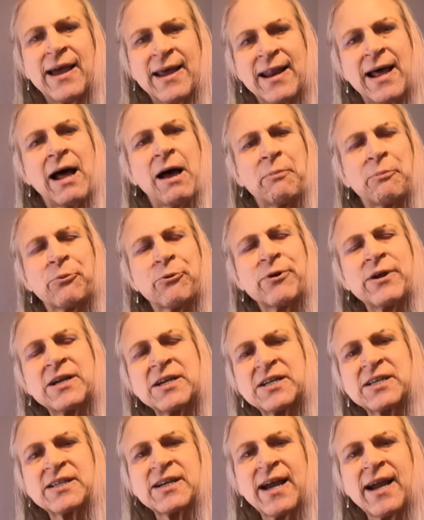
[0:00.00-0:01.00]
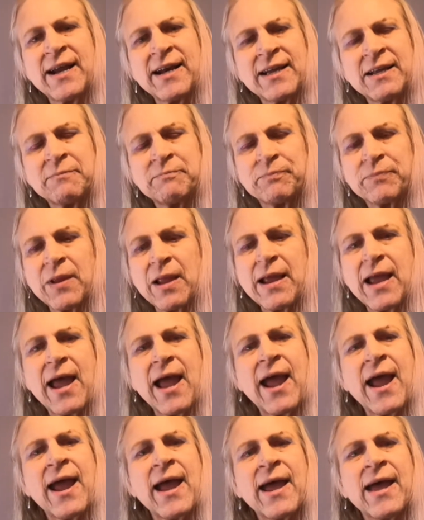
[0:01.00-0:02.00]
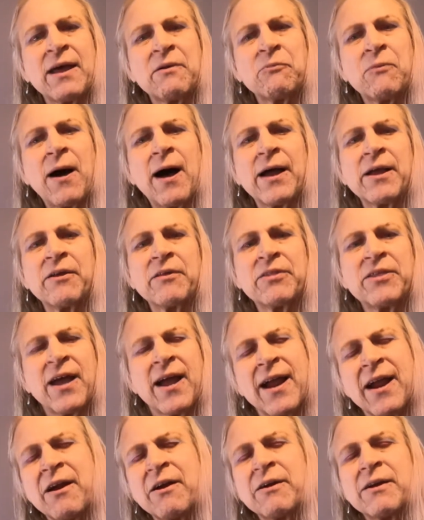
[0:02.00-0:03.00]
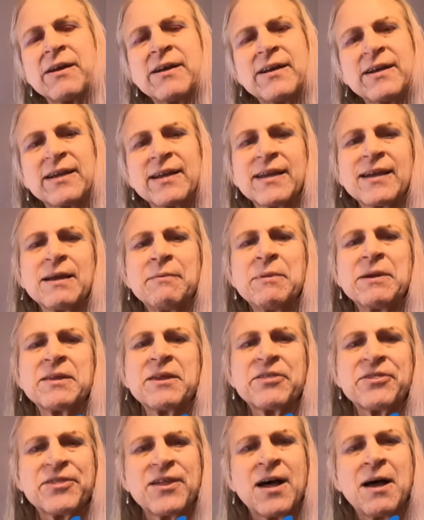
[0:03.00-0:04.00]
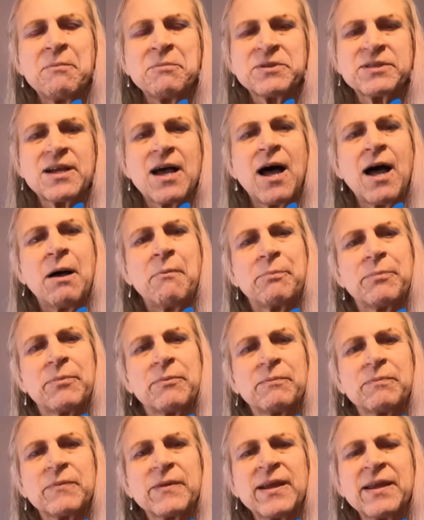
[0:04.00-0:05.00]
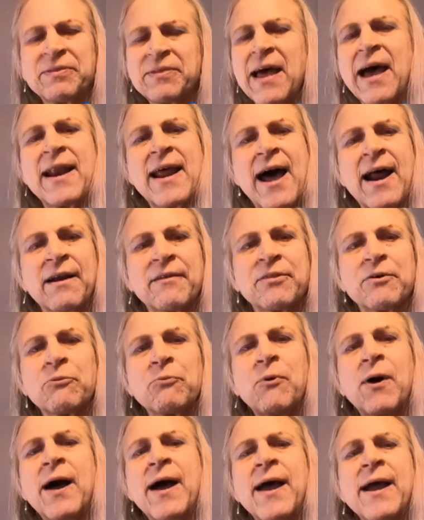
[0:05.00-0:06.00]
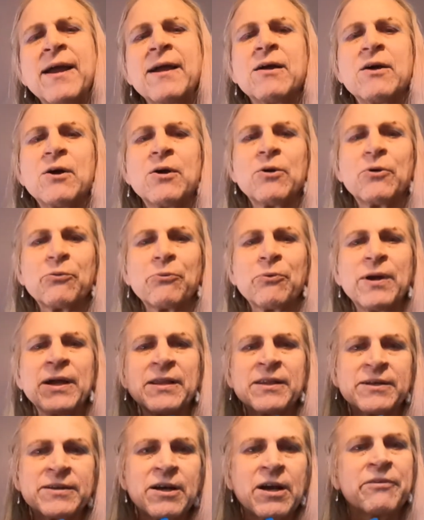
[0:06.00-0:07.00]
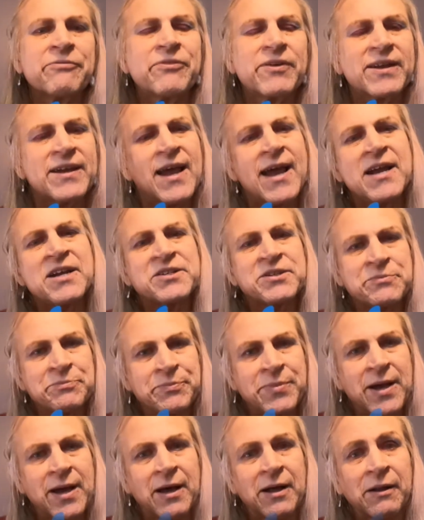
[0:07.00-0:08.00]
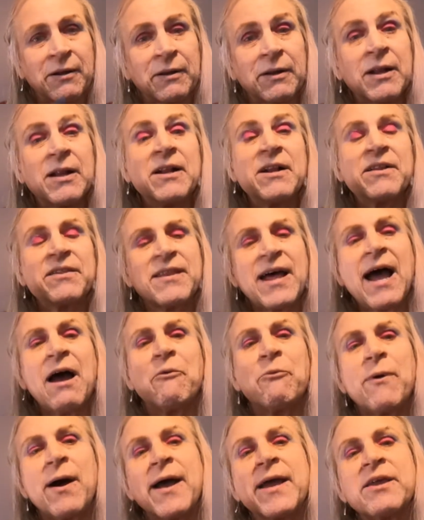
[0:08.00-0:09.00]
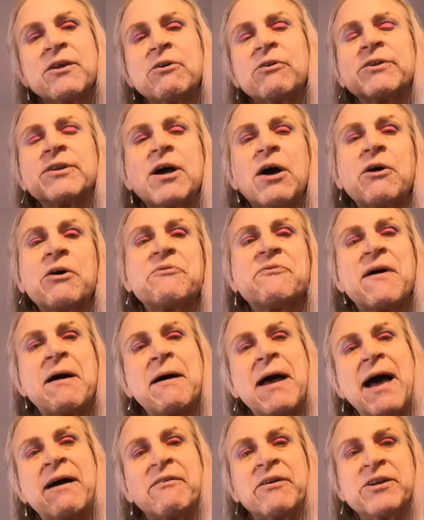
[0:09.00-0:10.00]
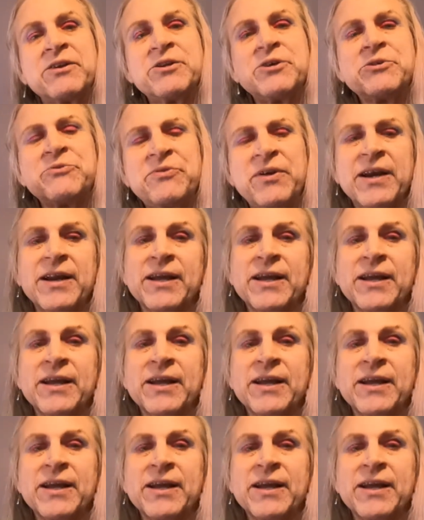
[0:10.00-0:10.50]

and I appreciate it. And while you're there, give me the thumbs up, get that out of the way, ring the notification bell. That way you'll know if I have a new